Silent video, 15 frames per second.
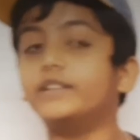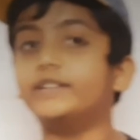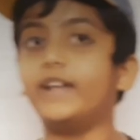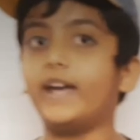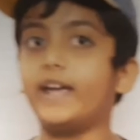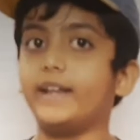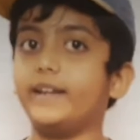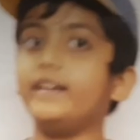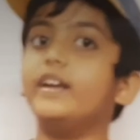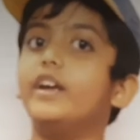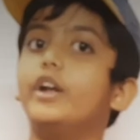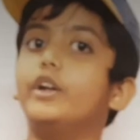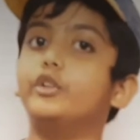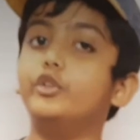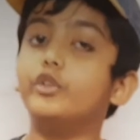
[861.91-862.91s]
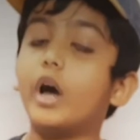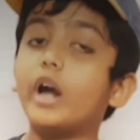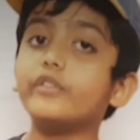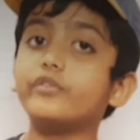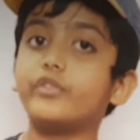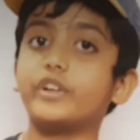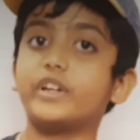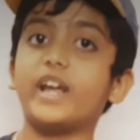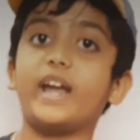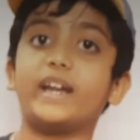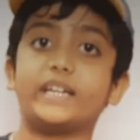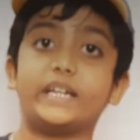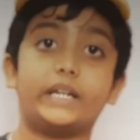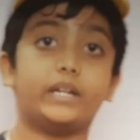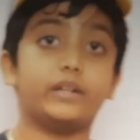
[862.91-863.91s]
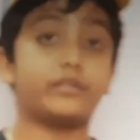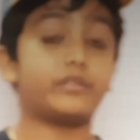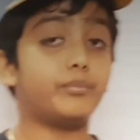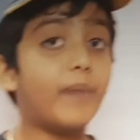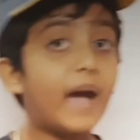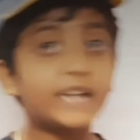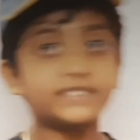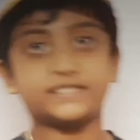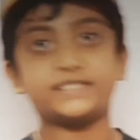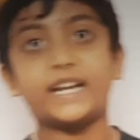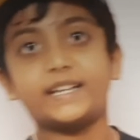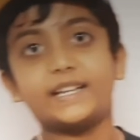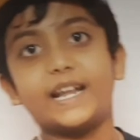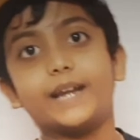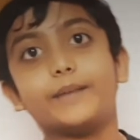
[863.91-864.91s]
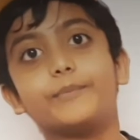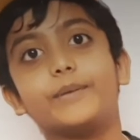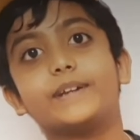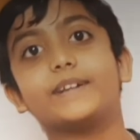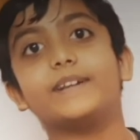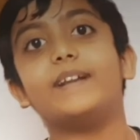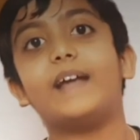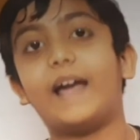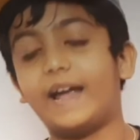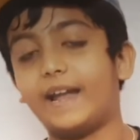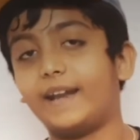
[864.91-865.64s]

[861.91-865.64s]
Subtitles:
then do not forget to smash that like button